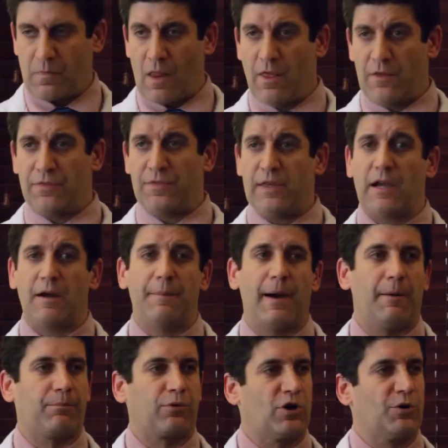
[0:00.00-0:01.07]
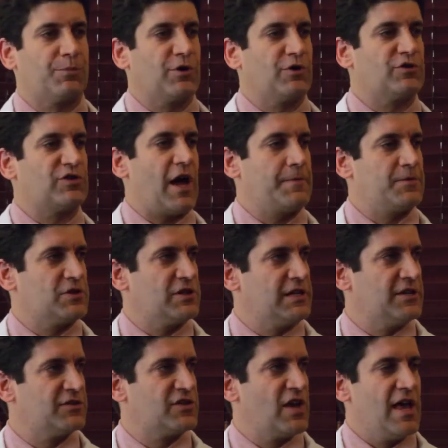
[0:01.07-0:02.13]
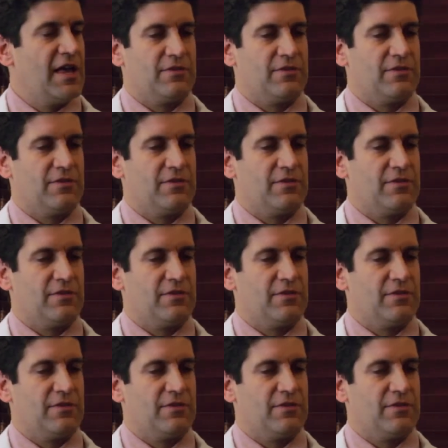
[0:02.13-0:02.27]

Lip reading: the thing about proprioception is